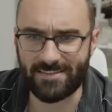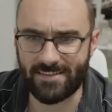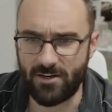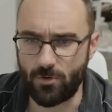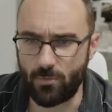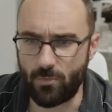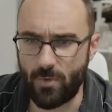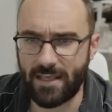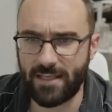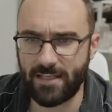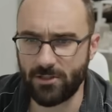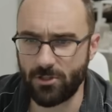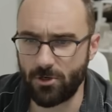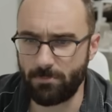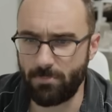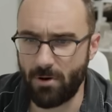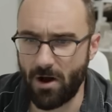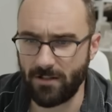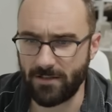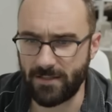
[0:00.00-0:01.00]
an irregular
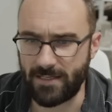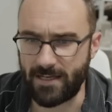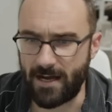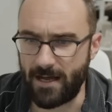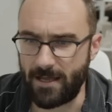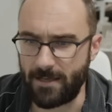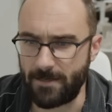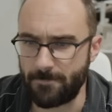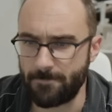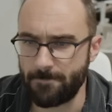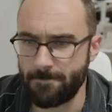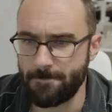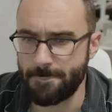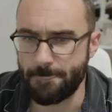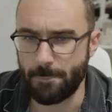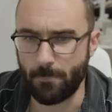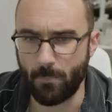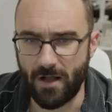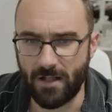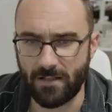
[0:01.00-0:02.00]
polygon?
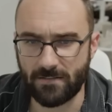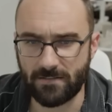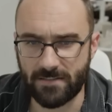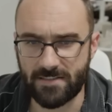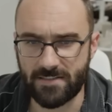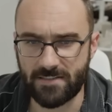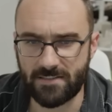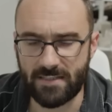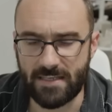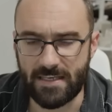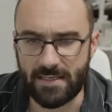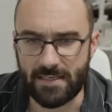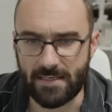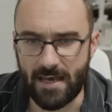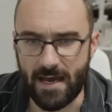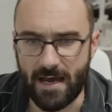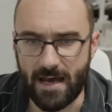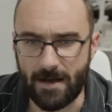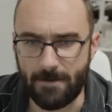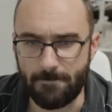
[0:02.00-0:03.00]
Well, let's see.
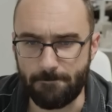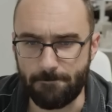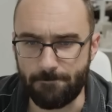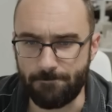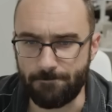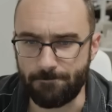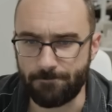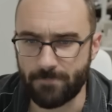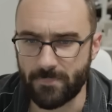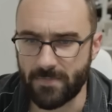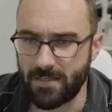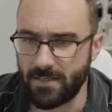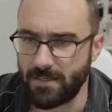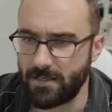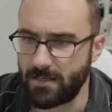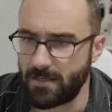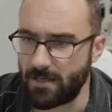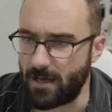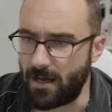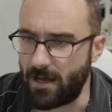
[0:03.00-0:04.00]
Um,
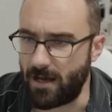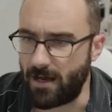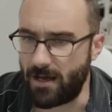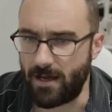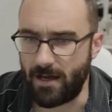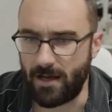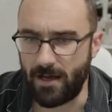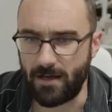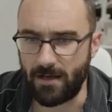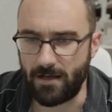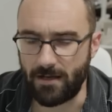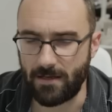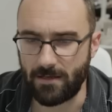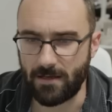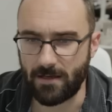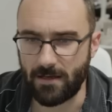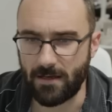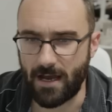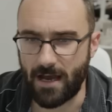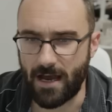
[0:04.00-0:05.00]
Uh,
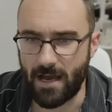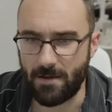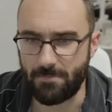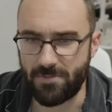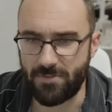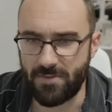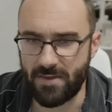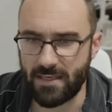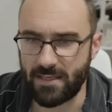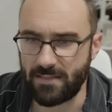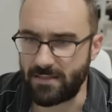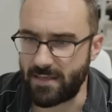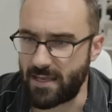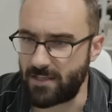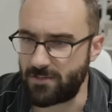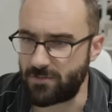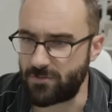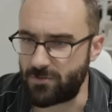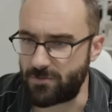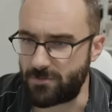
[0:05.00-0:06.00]
I'm thinking the
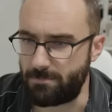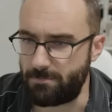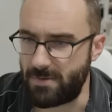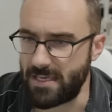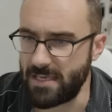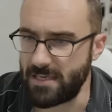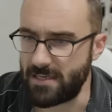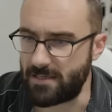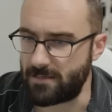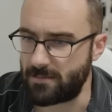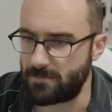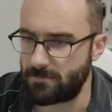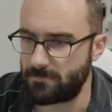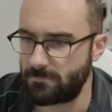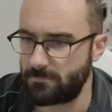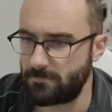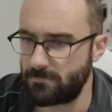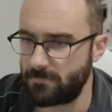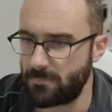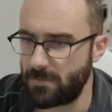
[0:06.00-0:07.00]
answer is B.
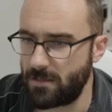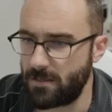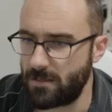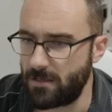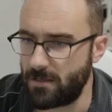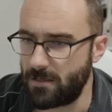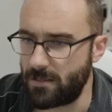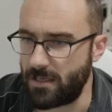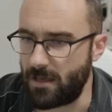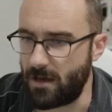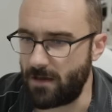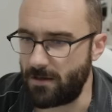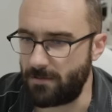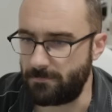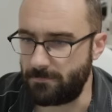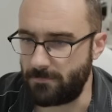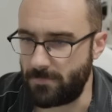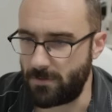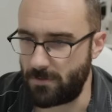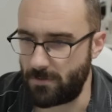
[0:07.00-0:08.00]
Yeah.
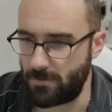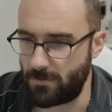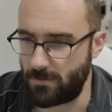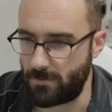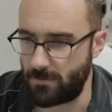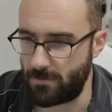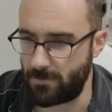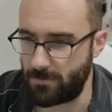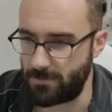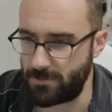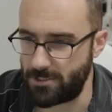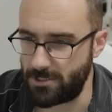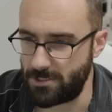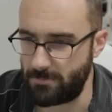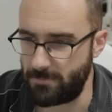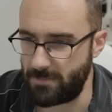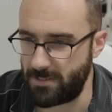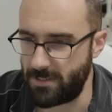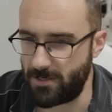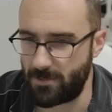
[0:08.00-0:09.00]
Oh,
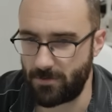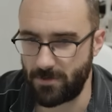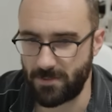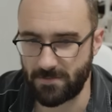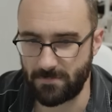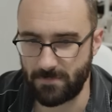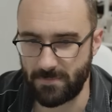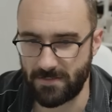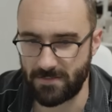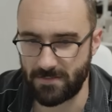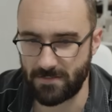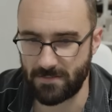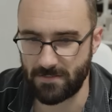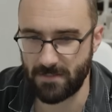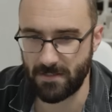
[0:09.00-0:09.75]
Christmas.